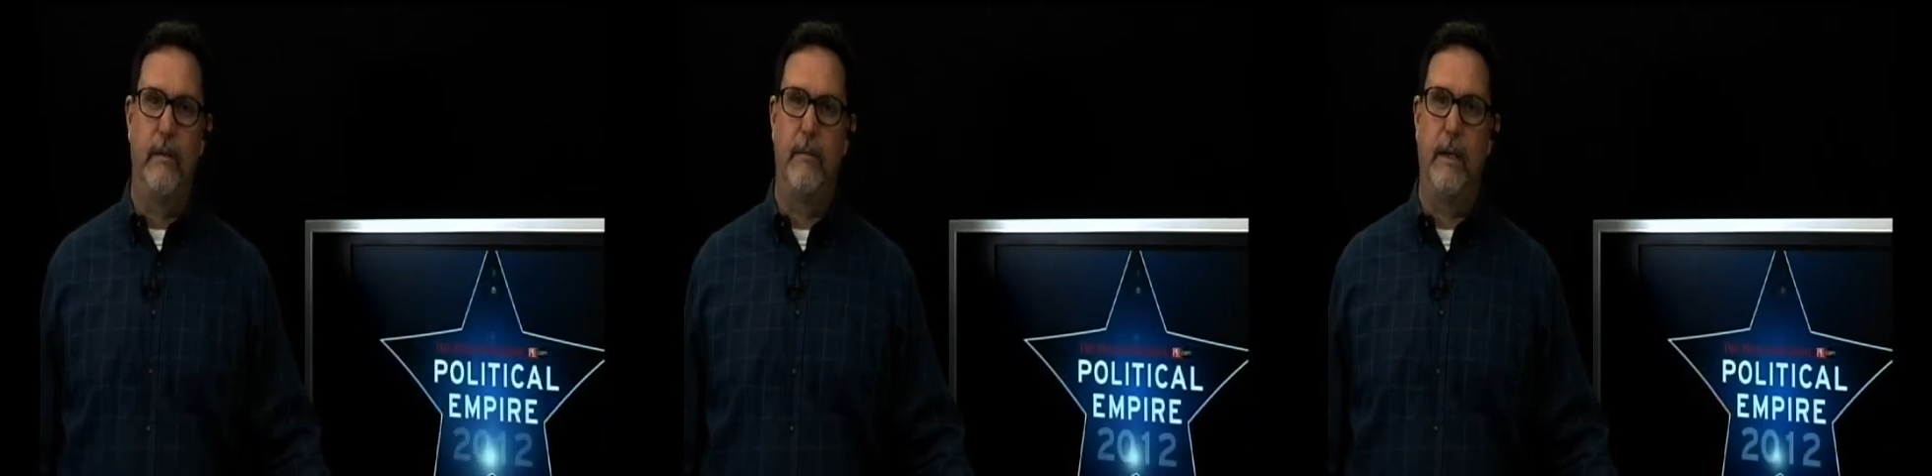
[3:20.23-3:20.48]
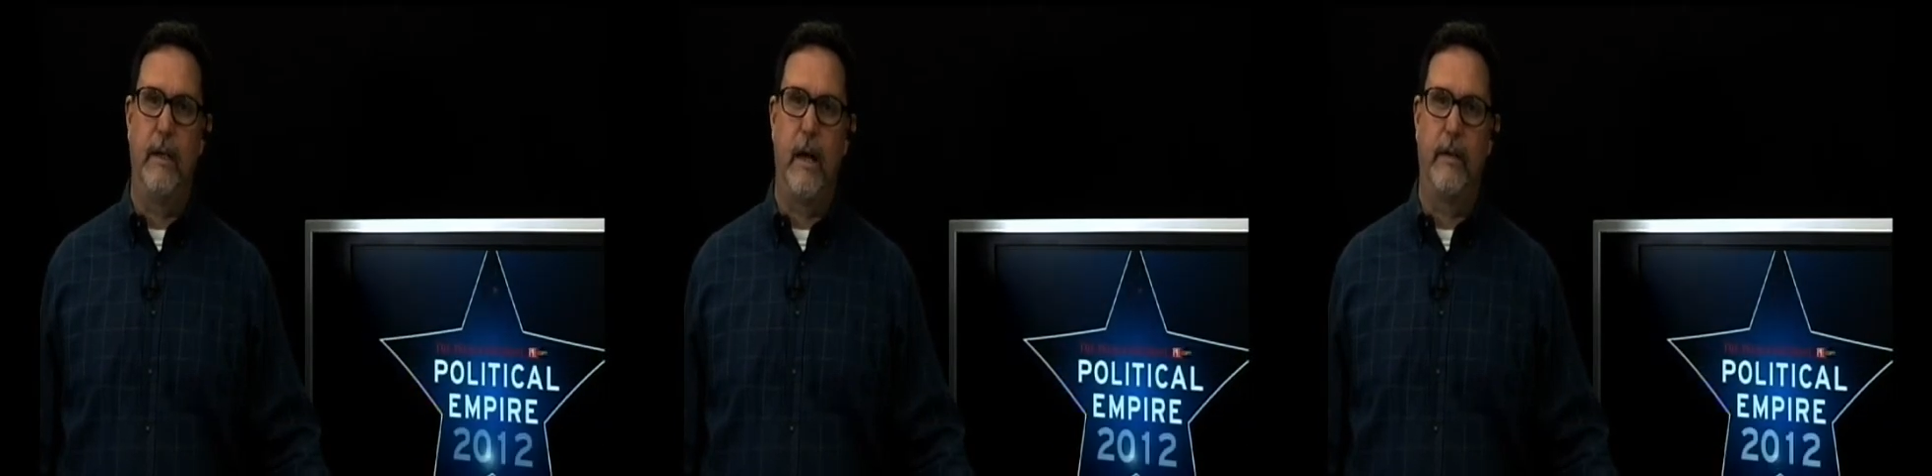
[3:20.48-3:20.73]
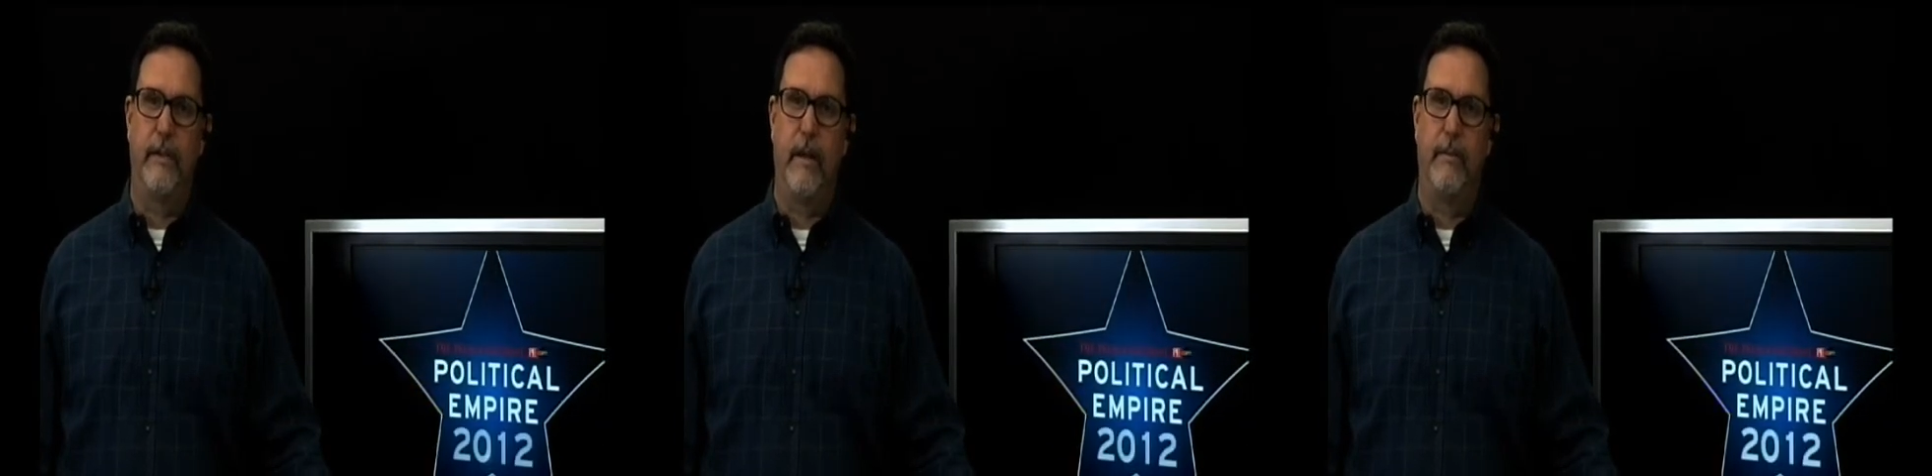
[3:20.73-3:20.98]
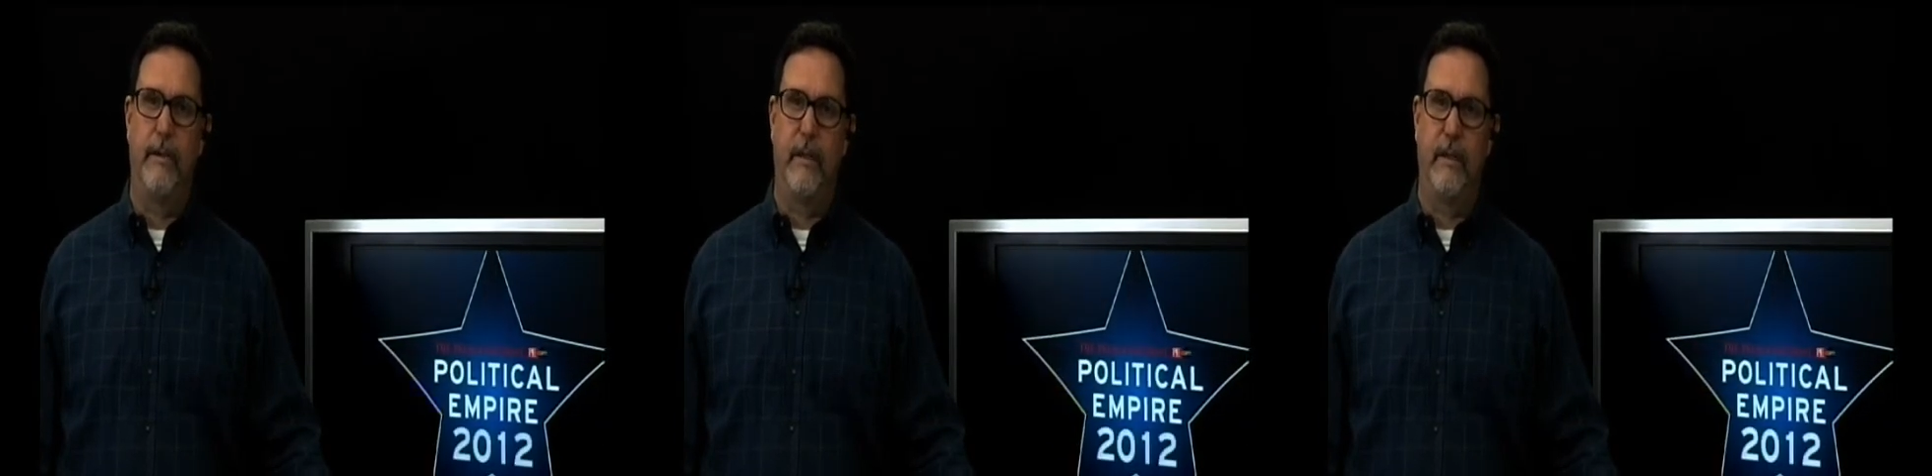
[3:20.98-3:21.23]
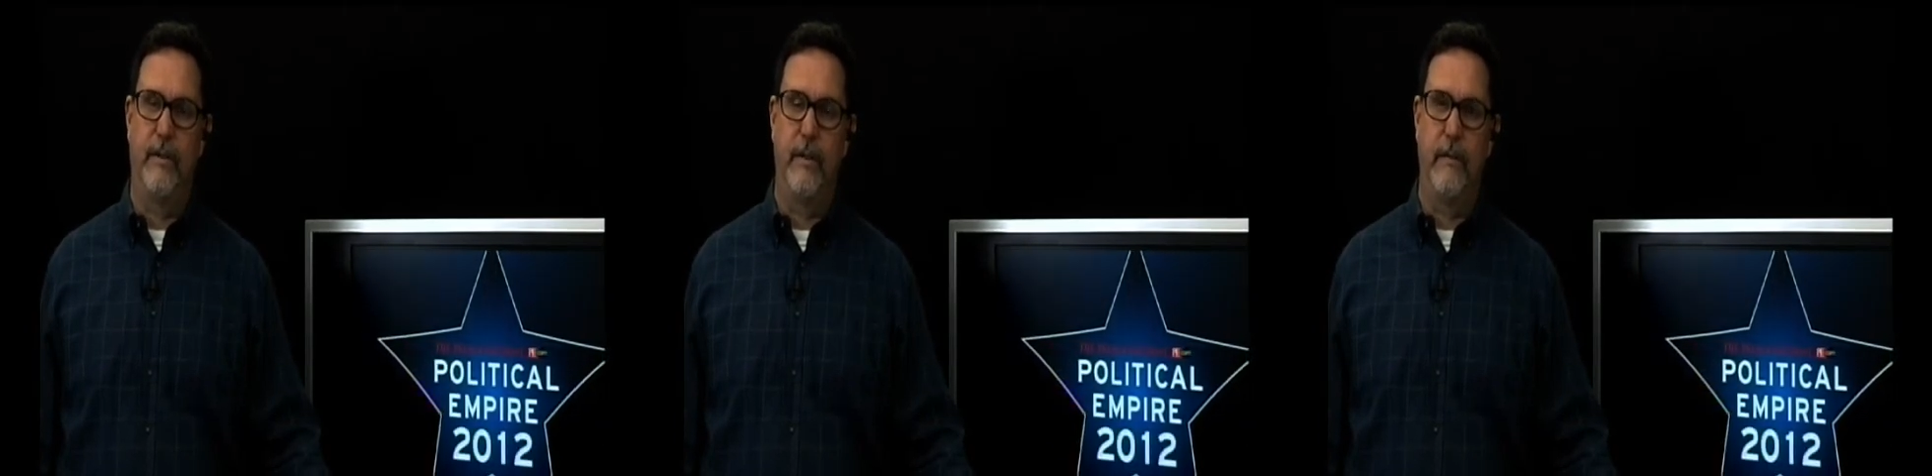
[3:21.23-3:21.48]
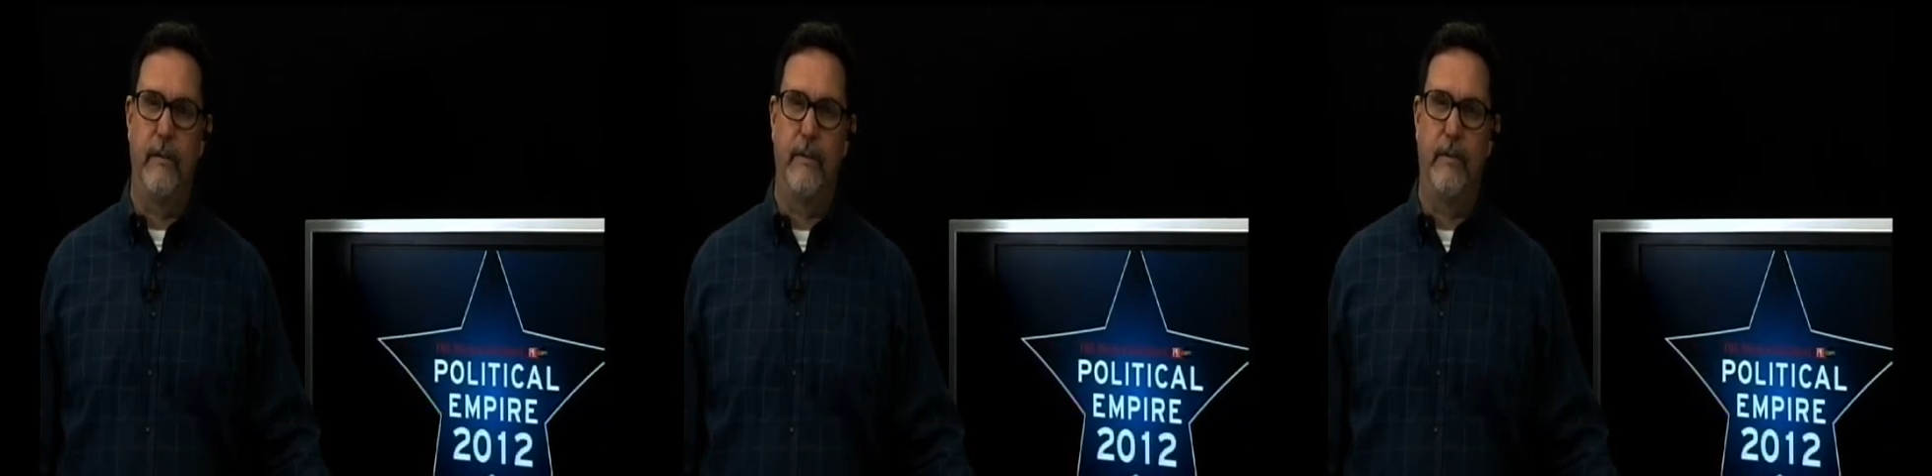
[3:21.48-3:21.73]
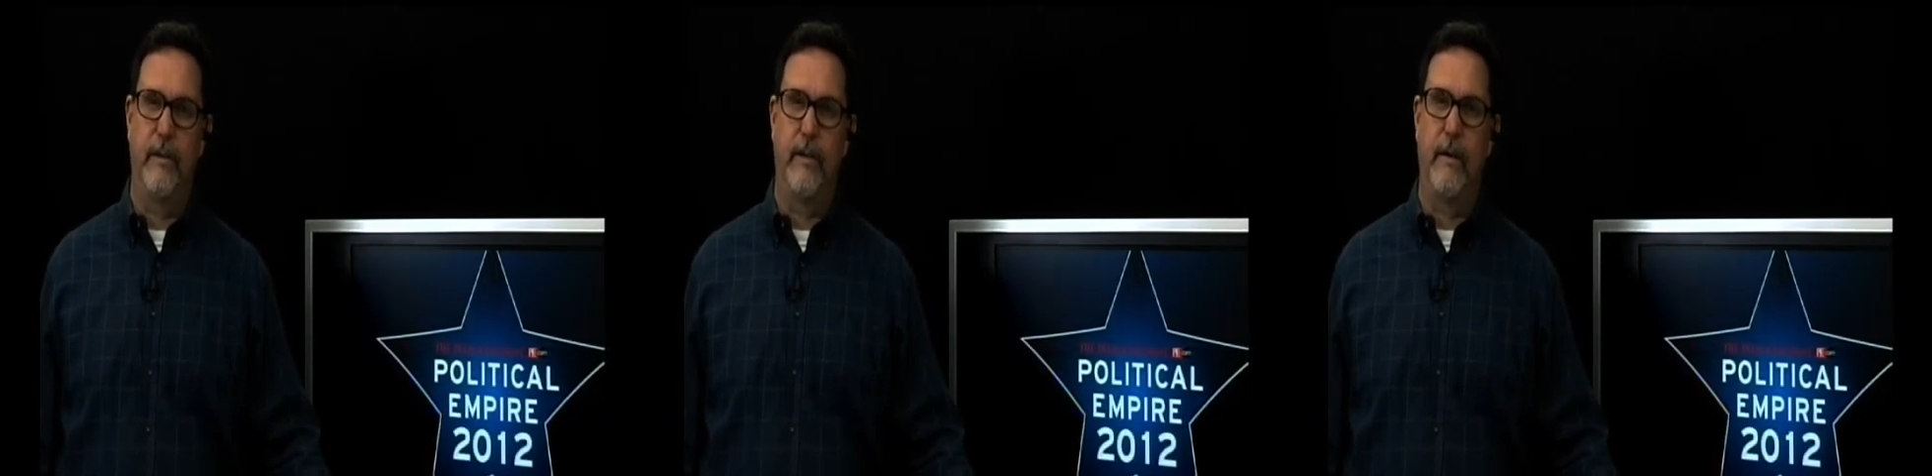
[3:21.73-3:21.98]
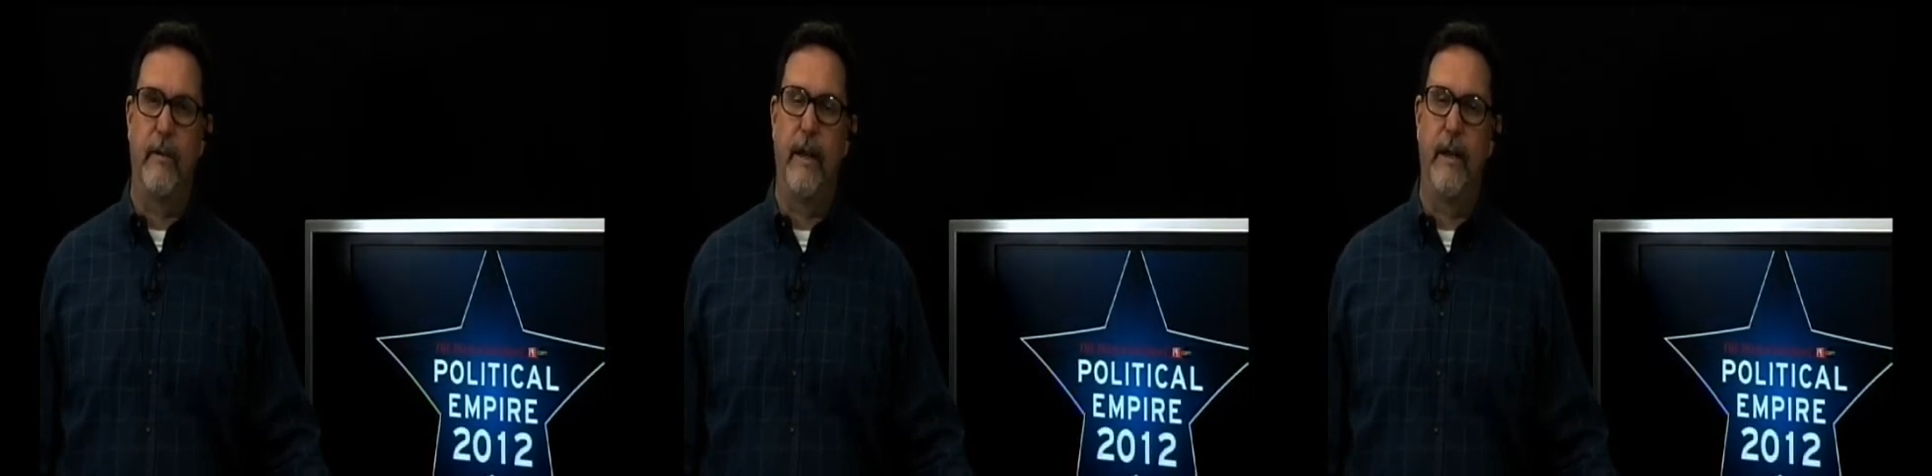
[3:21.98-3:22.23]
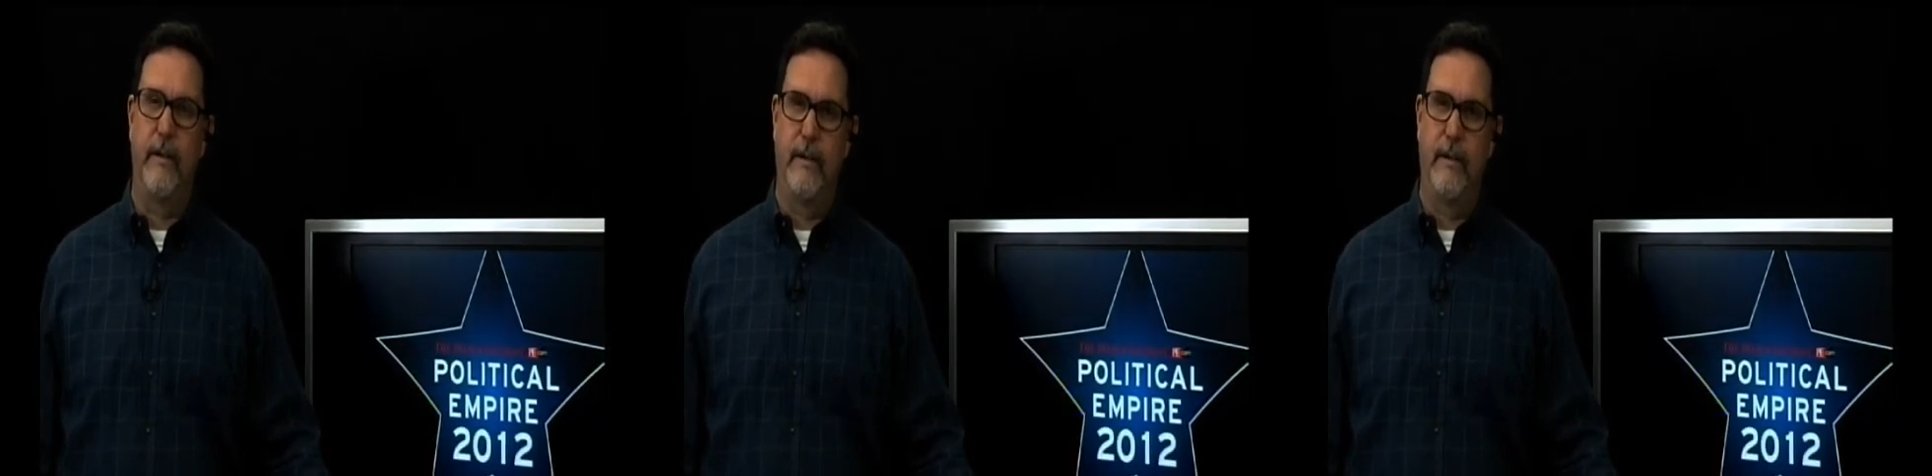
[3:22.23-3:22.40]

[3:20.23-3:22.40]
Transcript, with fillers: be lockstep with the conservatives. Is that right?